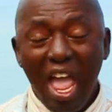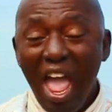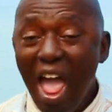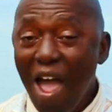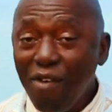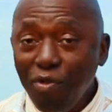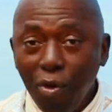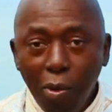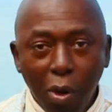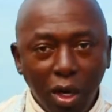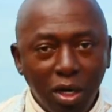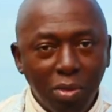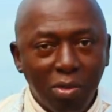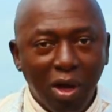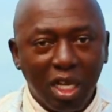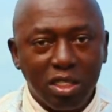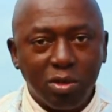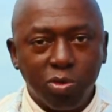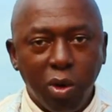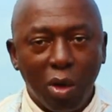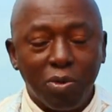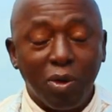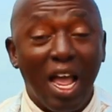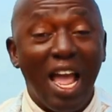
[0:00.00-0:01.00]
Everybody
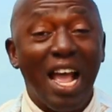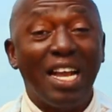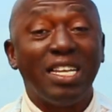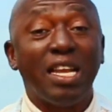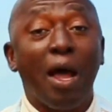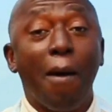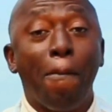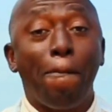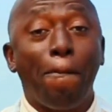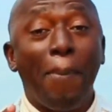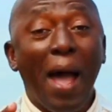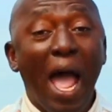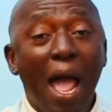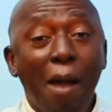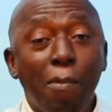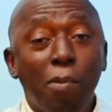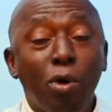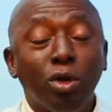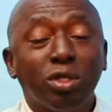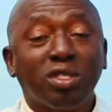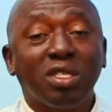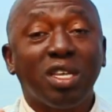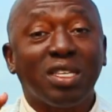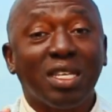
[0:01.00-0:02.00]
must prosper. And the
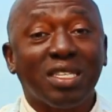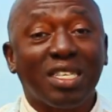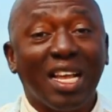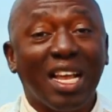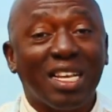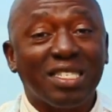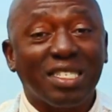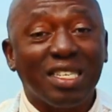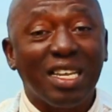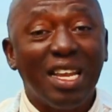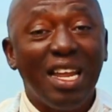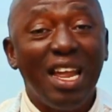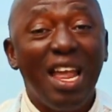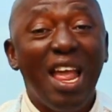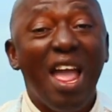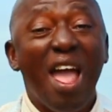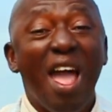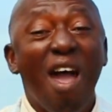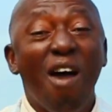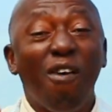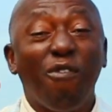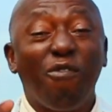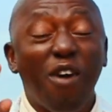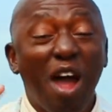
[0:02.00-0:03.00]
Bible teaches us
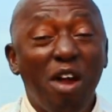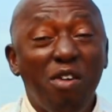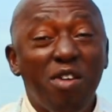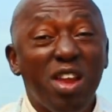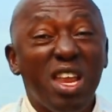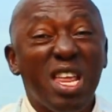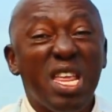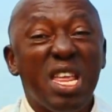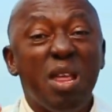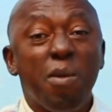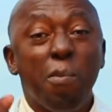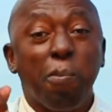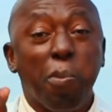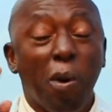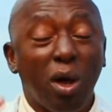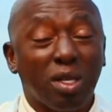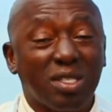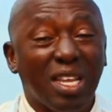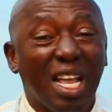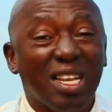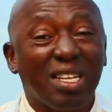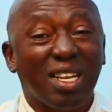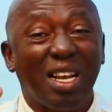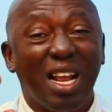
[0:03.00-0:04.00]
a very
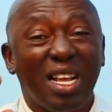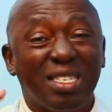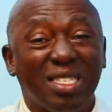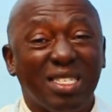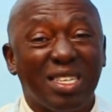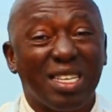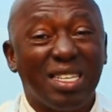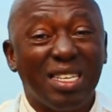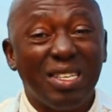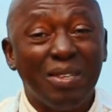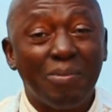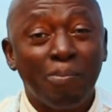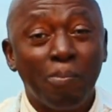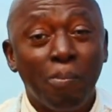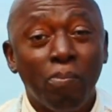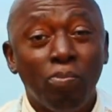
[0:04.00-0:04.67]
important lesson